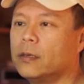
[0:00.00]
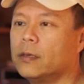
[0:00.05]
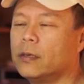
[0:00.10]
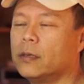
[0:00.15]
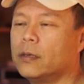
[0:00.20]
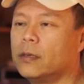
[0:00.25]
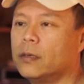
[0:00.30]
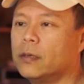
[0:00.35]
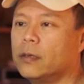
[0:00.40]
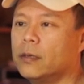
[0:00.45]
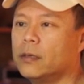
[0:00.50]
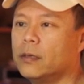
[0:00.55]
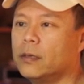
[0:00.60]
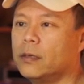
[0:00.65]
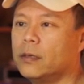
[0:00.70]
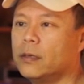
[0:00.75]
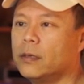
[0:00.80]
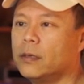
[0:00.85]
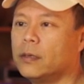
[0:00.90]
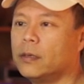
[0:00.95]
I would,
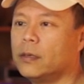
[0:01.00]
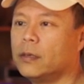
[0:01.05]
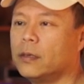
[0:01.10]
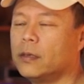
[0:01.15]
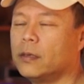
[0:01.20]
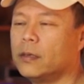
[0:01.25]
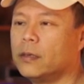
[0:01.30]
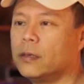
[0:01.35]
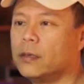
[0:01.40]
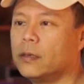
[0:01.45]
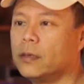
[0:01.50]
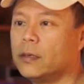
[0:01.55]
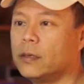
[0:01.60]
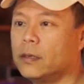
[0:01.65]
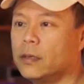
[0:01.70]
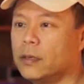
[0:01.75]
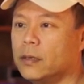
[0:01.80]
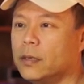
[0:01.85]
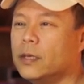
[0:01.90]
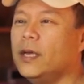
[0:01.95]
looks?
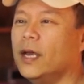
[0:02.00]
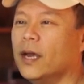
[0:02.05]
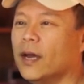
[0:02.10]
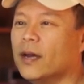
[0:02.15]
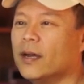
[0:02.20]
Yeah.